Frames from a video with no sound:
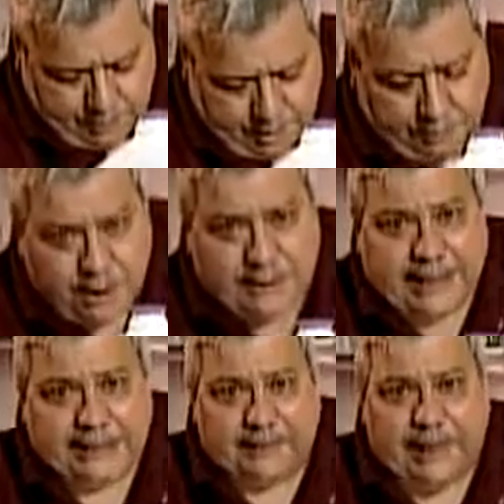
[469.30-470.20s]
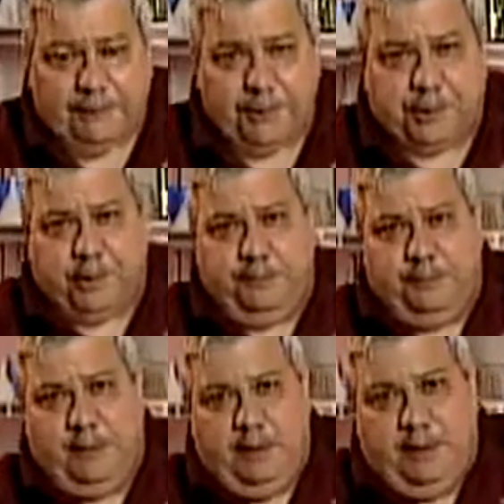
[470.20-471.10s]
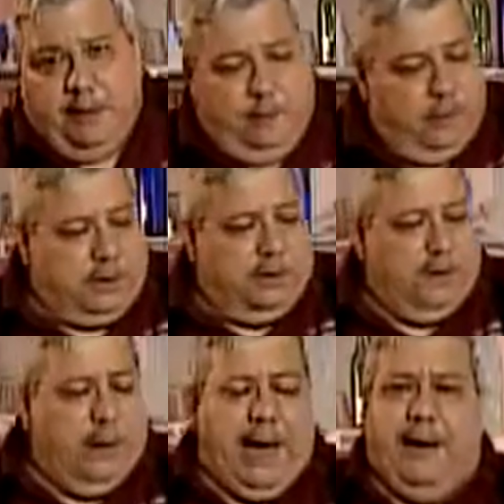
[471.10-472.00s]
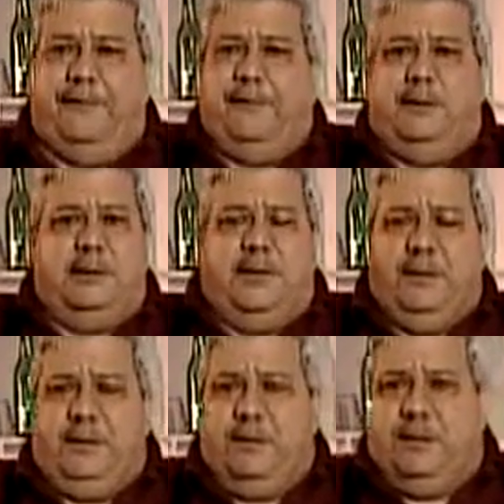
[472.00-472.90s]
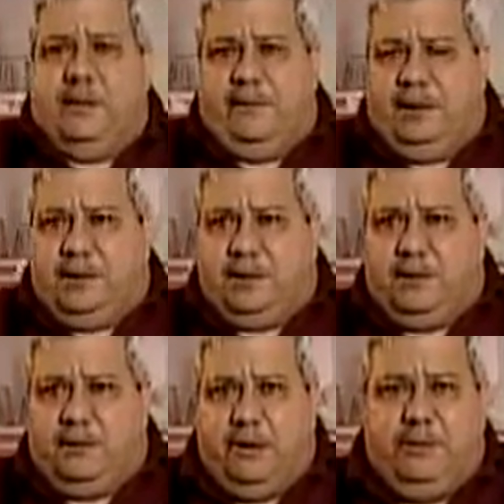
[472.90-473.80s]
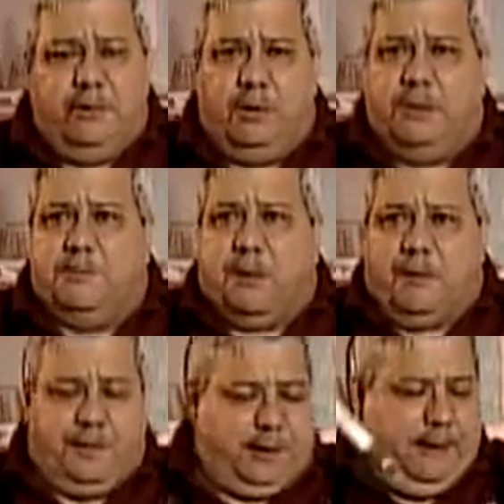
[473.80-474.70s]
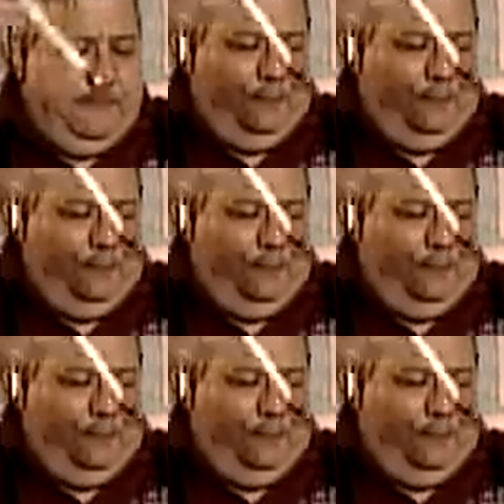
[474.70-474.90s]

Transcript: I'm going to take the temperature, which if you have a 72 to 76 degree room, it's perfect.